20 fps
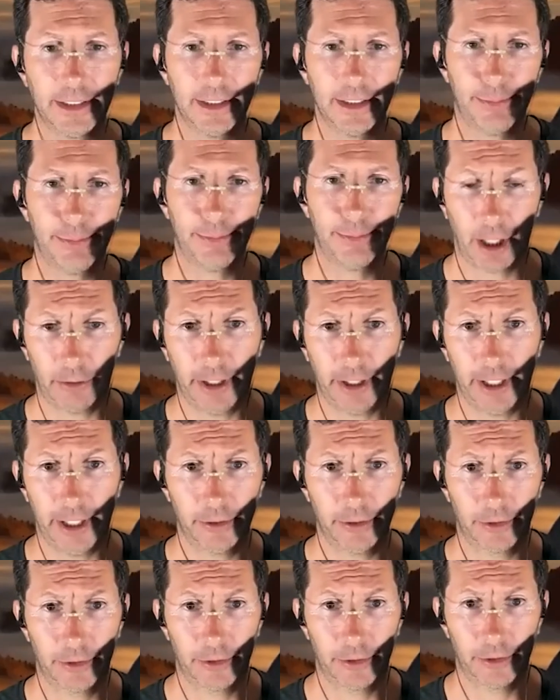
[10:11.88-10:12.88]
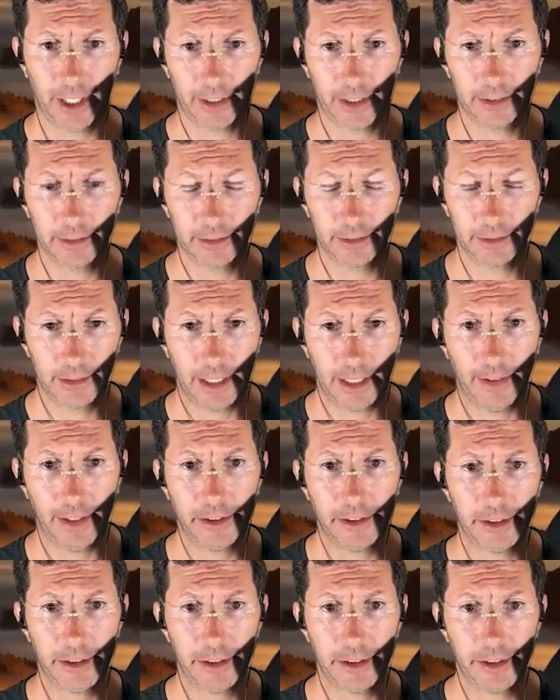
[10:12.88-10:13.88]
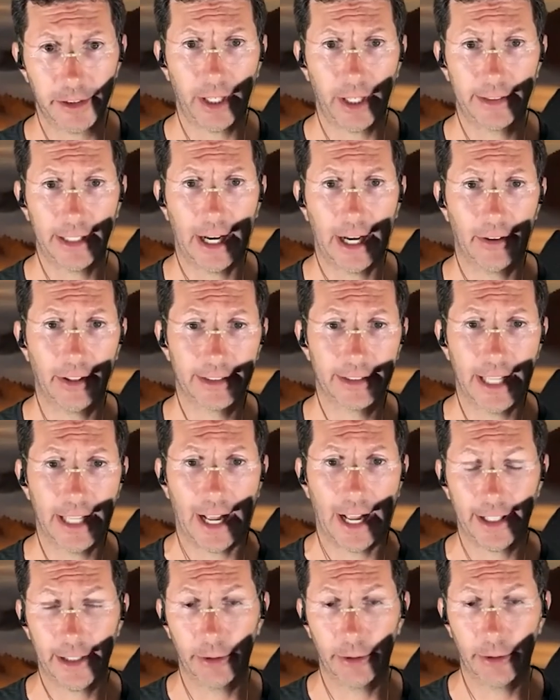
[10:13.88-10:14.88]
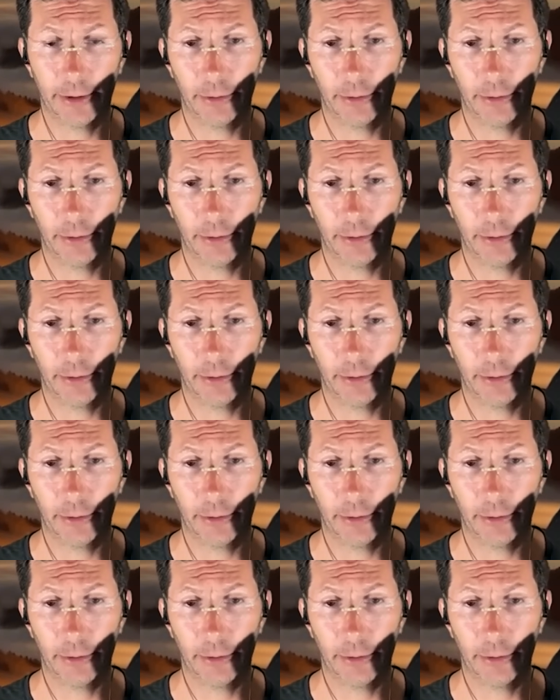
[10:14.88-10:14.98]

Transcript: let's just pick on Rachel for a second, and let's just break down exactly